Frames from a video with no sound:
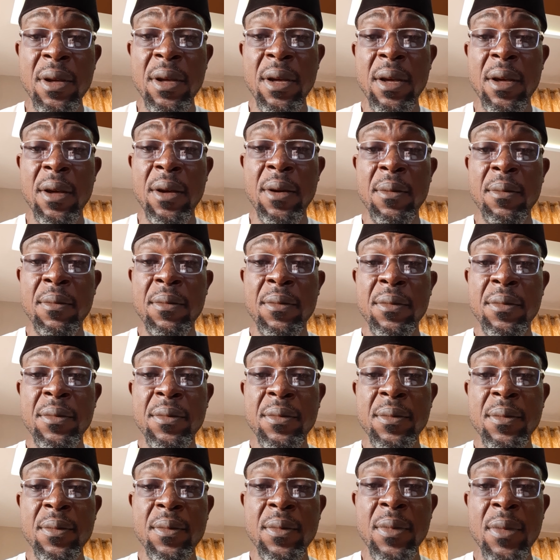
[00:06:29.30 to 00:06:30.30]
um,
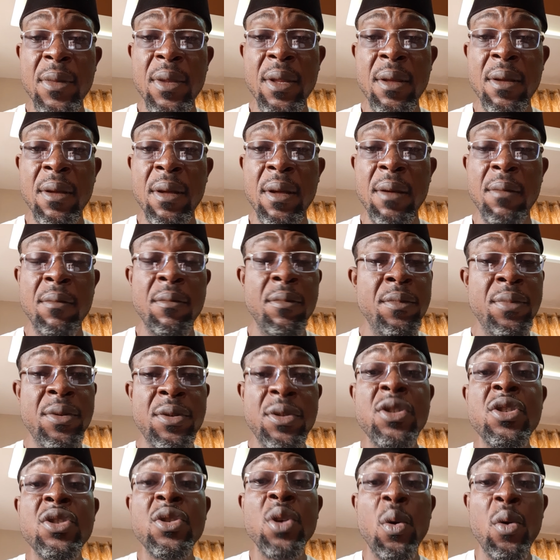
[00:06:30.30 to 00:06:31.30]
um,
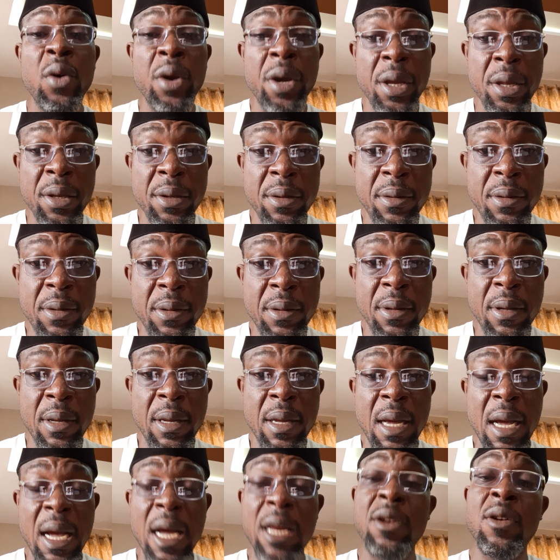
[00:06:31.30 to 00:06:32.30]
sewing
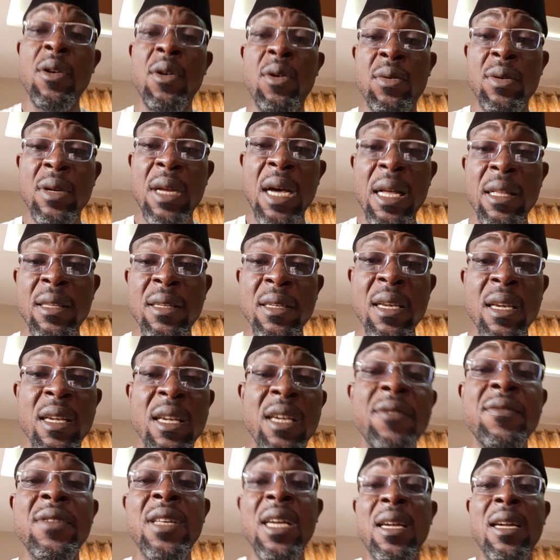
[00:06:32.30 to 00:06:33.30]
and all that,
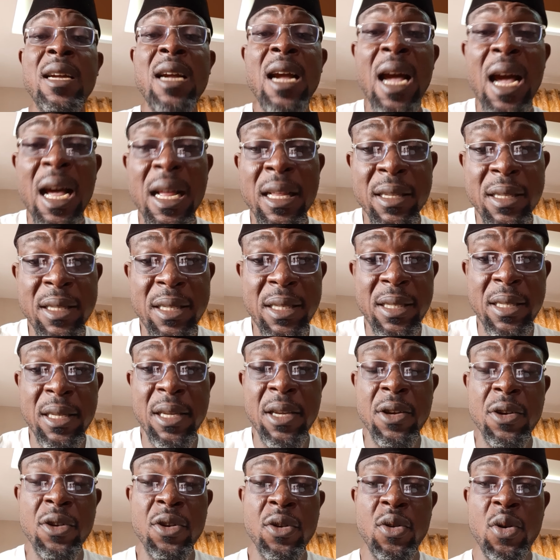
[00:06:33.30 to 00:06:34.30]
if they can't
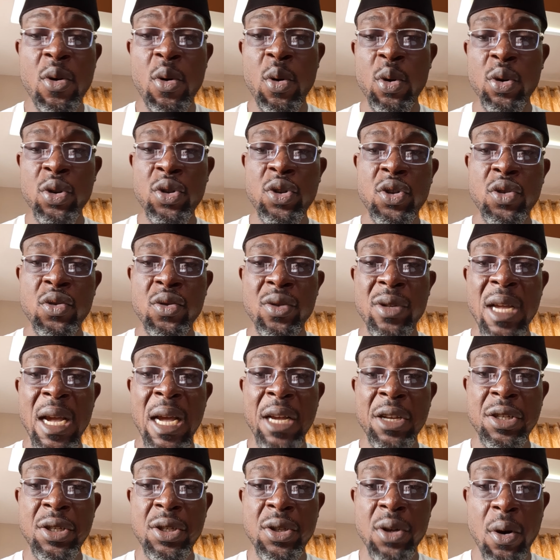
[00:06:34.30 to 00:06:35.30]
go to their
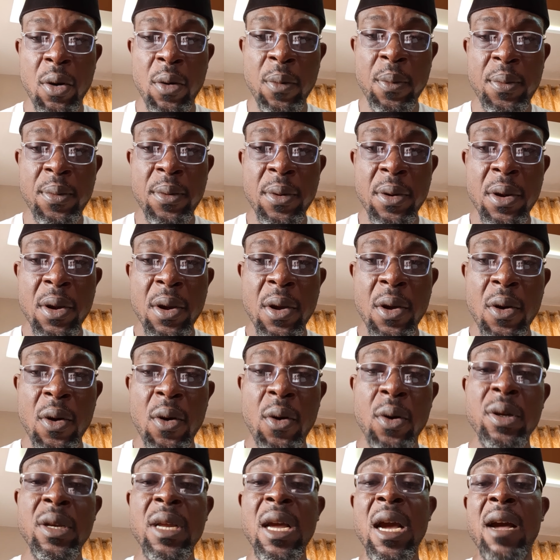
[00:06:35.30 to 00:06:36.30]
shop
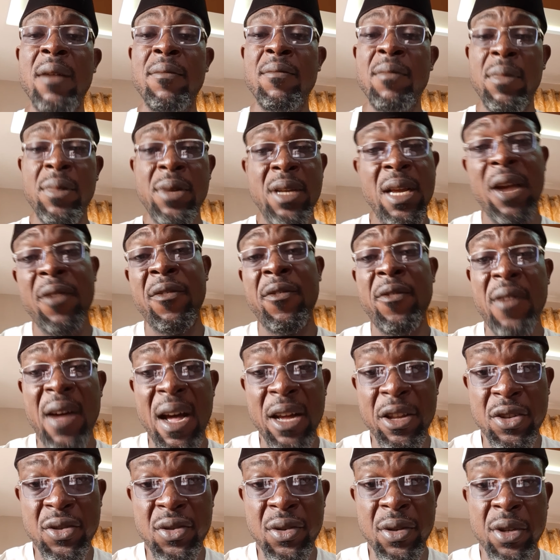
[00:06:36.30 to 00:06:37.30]
or their their
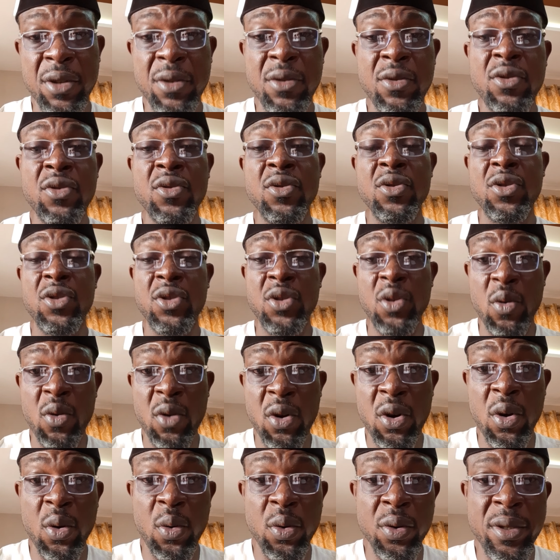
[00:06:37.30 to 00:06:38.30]
factory to sew
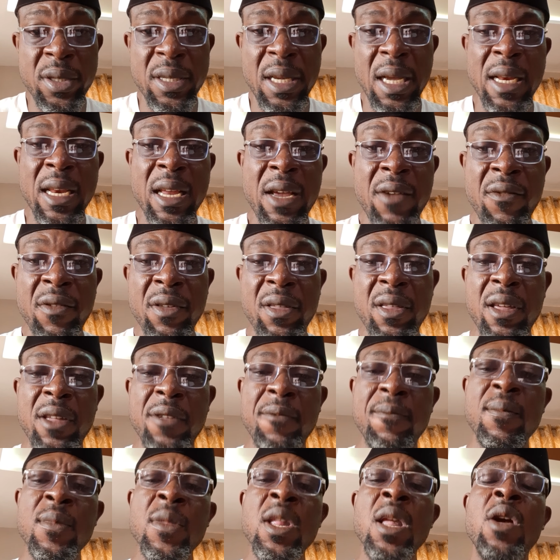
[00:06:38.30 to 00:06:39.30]
clothes and everything,
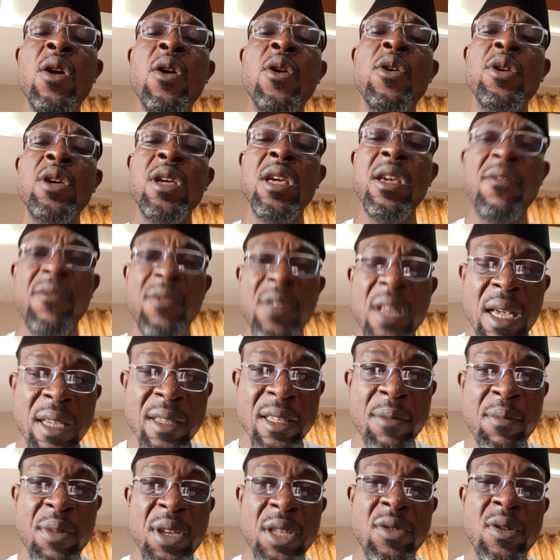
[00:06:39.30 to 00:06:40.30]
if there is
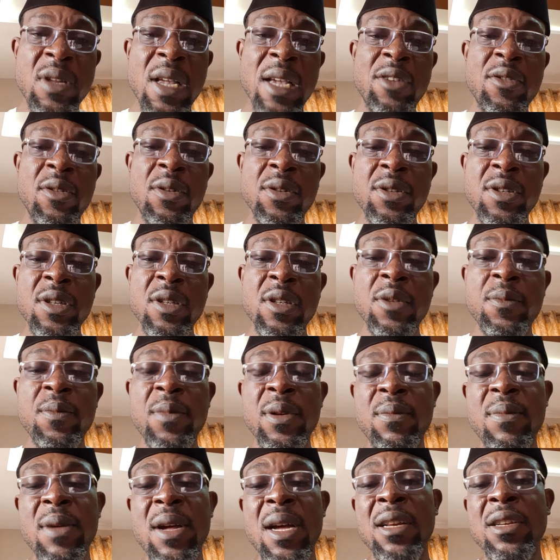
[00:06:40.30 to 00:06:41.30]
a business continuity
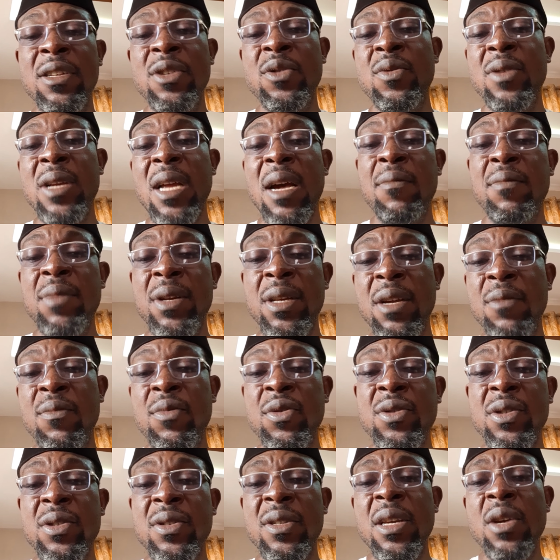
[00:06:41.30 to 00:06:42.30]
plan, they would have been able
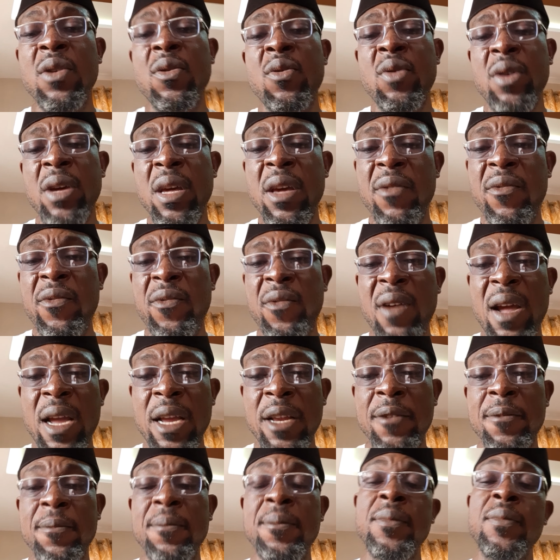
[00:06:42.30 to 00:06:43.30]
to say, okay, fine,